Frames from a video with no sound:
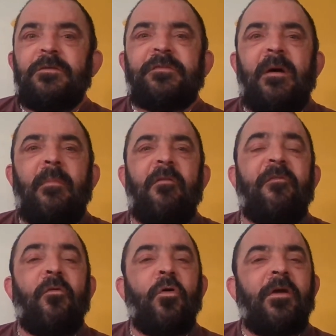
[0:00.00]
So my
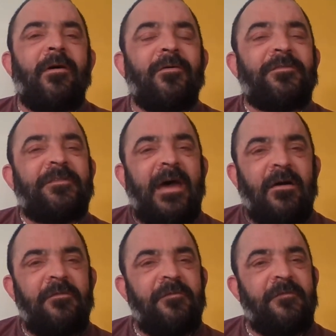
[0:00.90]
4-year-old
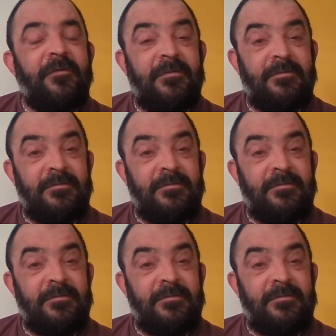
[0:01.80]
self